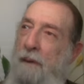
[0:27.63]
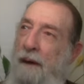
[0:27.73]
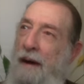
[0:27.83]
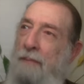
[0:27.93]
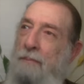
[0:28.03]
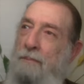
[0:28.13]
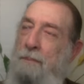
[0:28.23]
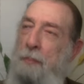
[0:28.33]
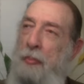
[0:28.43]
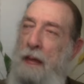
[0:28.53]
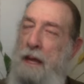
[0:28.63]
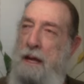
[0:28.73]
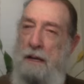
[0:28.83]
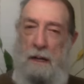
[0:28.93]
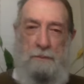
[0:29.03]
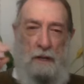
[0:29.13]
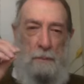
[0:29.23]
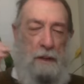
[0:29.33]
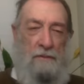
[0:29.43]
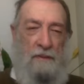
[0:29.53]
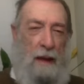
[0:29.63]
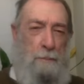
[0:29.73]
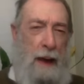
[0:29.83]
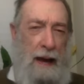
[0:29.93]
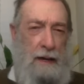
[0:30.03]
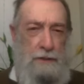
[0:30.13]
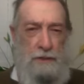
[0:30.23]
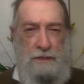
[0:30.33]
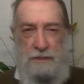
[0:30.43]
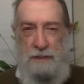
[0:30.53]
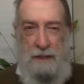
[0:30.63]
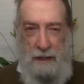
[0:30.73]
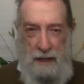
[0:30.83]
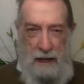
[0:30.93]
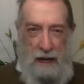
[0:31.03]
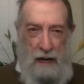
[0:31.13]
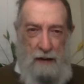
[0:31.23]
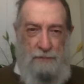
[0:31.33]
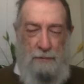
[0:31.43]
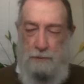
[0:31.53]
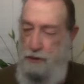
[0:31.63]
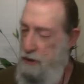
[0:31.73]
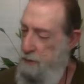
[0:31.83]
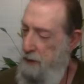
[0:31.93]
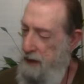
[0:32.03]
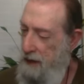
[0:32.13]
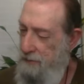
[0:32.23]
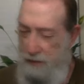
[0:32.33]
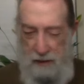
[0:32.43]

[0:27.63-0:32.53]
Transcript: Um, comes in all these flat packages uh, from Germany. I,